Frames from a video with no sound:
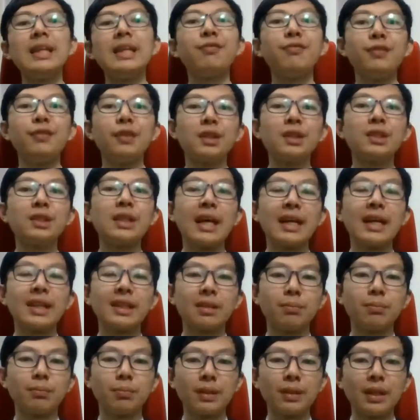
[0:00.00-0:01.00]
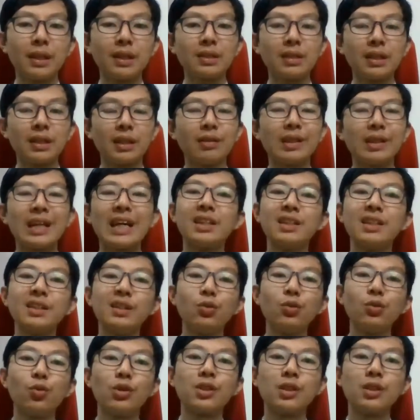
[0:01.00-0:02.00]
feel that complex. I, I
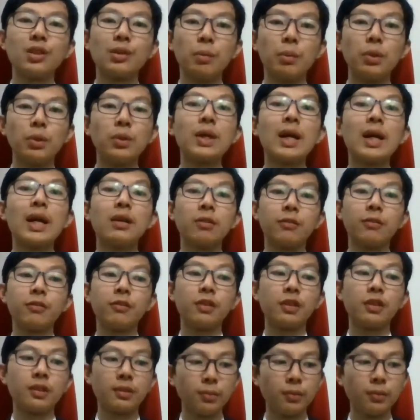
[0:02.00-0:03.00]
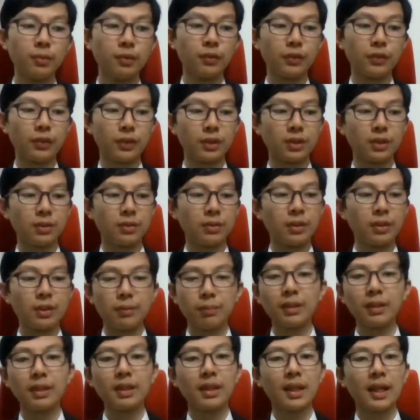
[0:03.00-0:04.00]
really wanted more out of this movie,
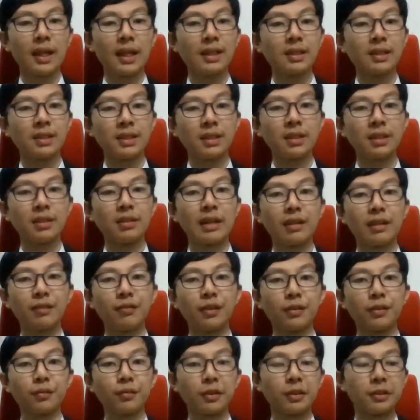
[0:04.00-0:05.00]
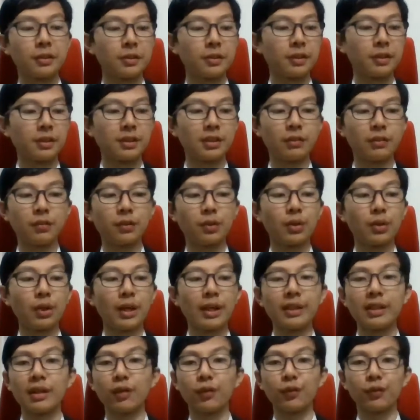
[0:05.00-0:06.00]
but I still had fun watching it. Seven or
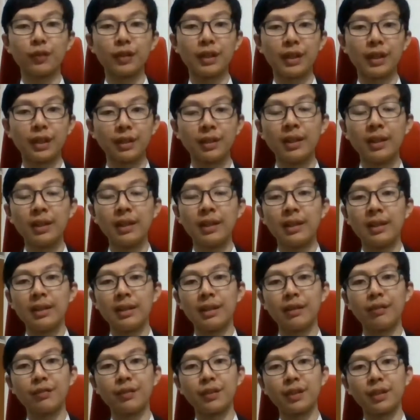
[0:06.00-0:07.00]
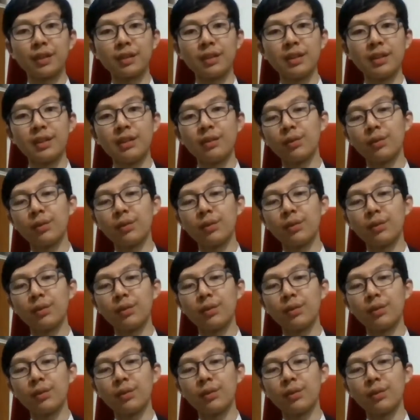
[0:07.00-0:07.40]
eight out of ten, definitely.